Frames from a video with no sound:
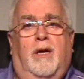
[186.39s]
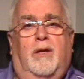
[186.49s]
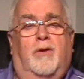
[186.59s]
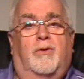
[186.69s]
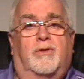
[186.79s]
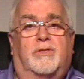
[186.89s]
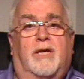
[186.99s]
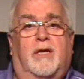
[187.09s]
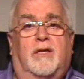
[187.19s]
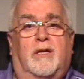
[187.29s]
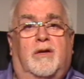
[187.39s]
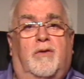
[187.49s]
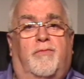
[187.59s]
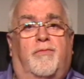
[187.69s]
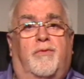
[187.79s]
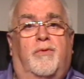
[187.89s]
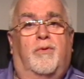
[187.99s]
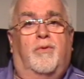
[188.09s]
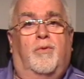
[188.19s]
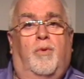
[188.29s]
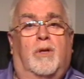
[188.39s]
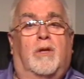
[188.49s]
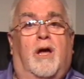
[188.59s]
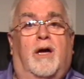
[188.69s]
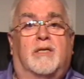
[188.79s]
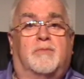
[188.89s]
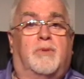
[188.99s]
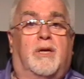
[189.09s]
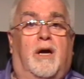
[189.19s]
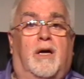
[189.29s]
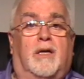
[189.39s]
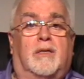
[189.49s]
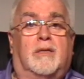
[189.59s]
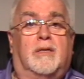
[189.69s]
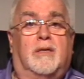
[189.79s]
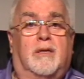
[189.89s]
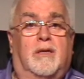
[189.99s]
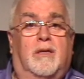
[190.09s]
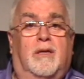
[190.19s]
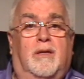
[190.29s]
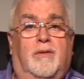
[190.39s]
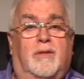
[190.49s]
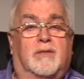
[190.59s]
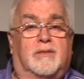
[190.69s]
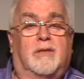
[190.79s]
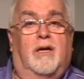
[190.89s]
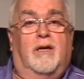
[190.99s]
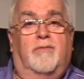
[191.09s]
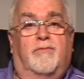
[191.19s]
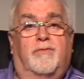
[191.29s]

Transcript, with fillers: an understanding of what lies beyond this life.